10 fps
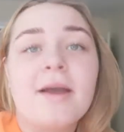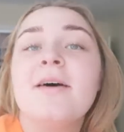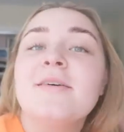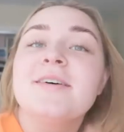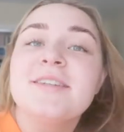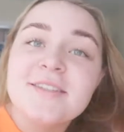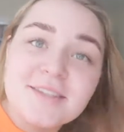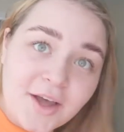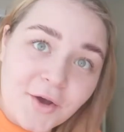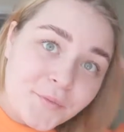out.
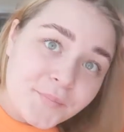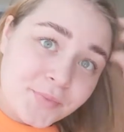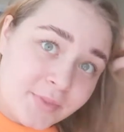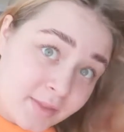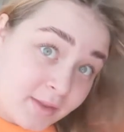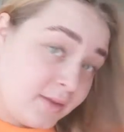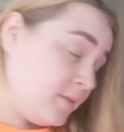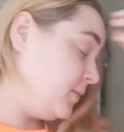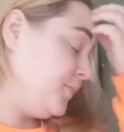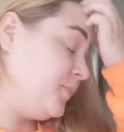so,
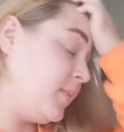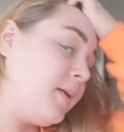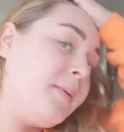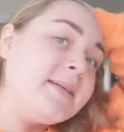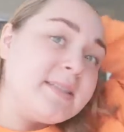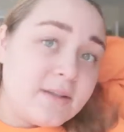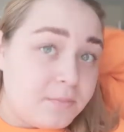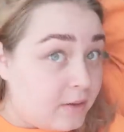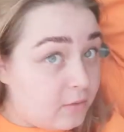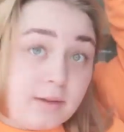my hair's a little
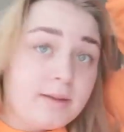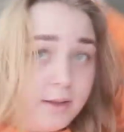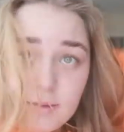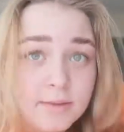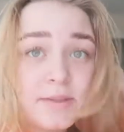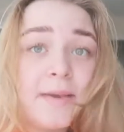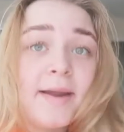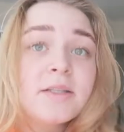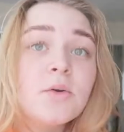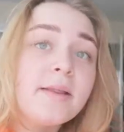bit oily because my
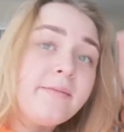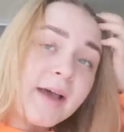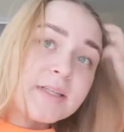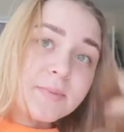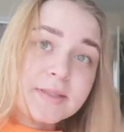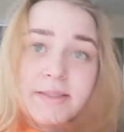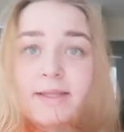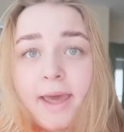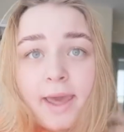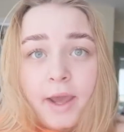hair gets oily fast, but this is
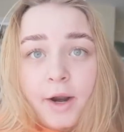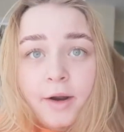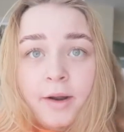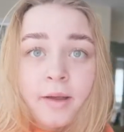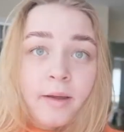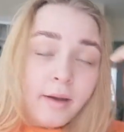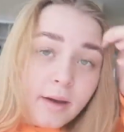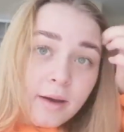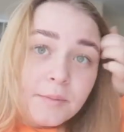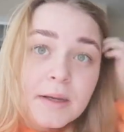the hair.
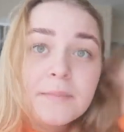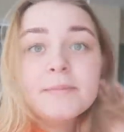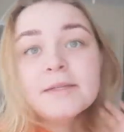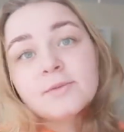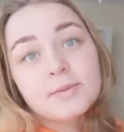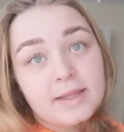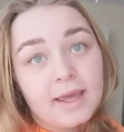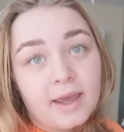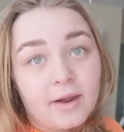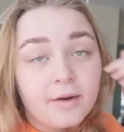Um, I'm obsessed with the
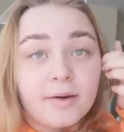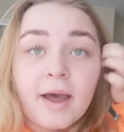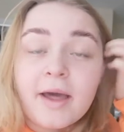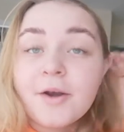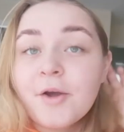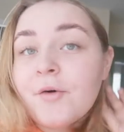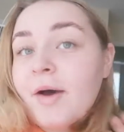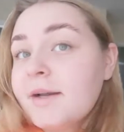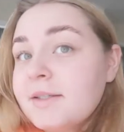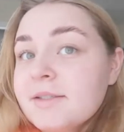hair. I don't know.
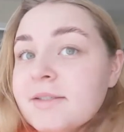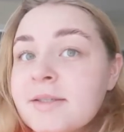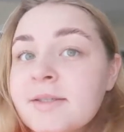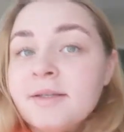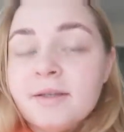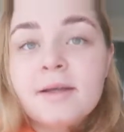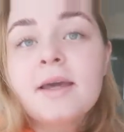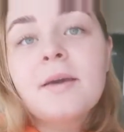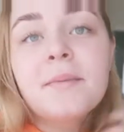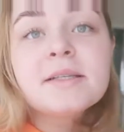I just,
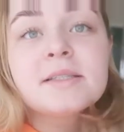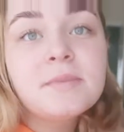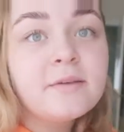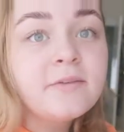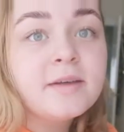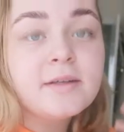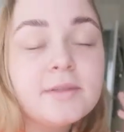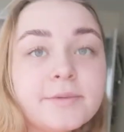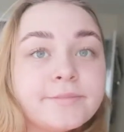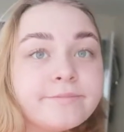it makes me
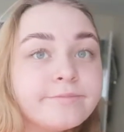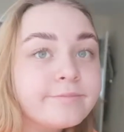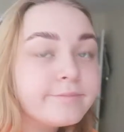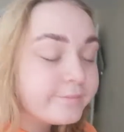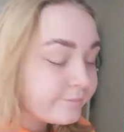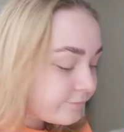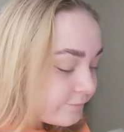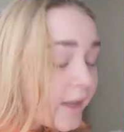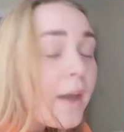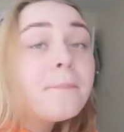feel
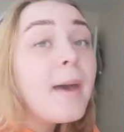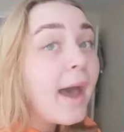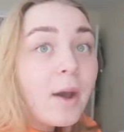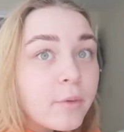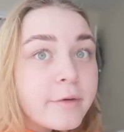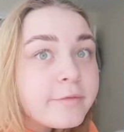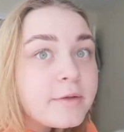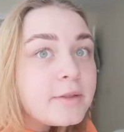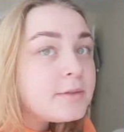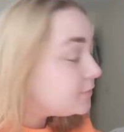powerful.